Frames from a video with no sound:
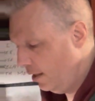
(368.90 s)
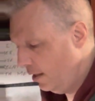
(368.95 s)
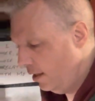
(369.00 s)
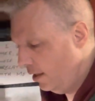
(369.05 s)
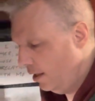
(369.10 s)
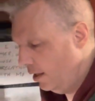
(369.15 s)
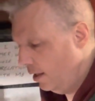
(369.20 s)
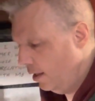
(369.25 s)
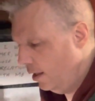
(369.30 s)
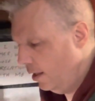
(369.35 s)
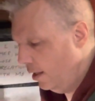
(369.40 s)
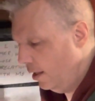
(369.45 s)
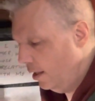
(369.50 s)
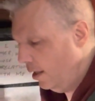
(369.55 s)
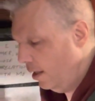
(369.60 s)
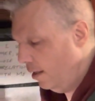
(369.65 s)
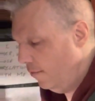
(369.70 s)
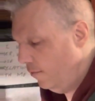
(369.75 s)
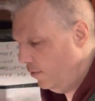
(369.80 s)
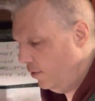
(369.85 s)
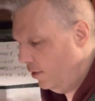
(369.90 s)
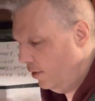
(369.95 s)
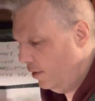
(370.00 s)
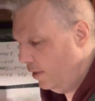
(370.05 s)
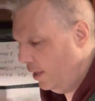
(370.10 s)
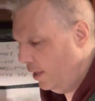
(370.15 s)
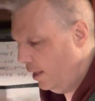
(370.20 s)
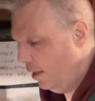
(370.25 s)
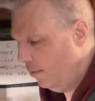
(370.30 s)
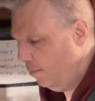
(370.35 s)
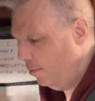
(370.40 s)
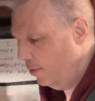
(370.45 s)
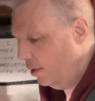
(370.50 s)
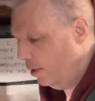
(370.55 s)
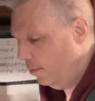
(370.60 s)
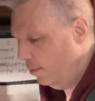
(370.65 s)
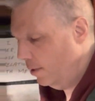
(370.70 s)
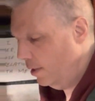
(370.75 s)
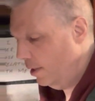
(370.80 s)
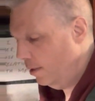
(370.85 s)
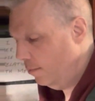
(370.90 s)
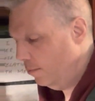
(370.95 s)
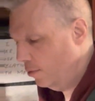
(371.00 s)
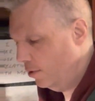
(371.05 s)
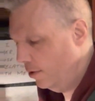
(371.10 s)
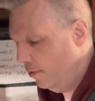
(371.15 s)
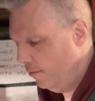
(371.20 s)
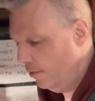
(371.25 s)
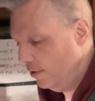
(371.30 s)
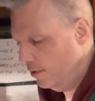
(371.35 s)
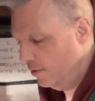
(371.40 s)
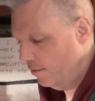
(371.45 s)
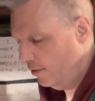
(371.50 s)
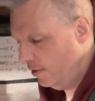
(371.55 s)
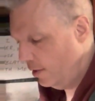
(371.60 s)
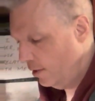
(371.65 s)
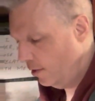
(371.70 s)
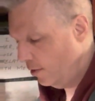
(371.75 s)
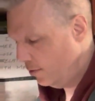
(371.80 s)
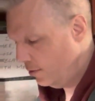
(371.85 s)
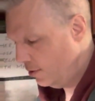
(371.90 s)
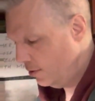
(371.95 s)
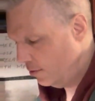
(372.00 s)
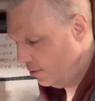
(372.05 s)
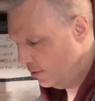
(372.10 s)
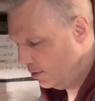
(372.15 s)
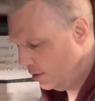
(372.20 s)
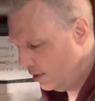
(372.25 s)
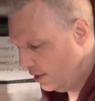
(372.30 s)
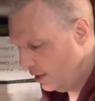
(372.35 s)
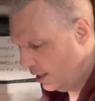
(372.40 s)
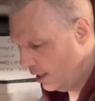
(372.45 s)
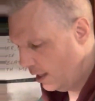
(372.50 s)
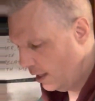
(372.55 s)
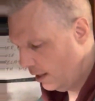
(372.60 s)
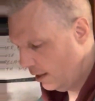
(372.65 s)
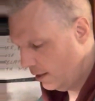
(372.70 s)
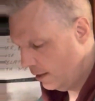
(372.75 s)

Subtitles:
I've done that probably on previous videos. You can see that.